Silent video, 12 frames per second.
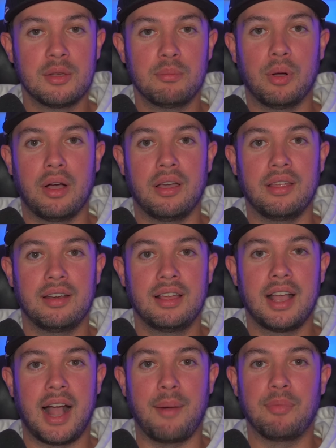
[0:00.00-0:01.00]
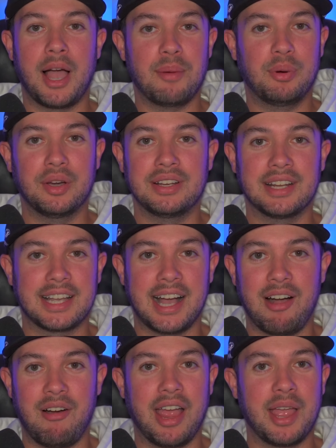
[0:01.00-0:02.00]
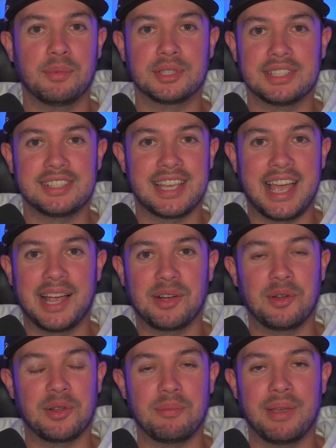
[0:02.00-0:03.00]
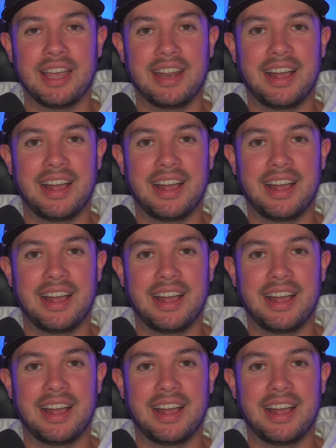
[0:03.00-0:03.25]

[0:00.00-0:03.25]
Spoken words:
But I'm not putting a Kyle Hamilton tag on him, man.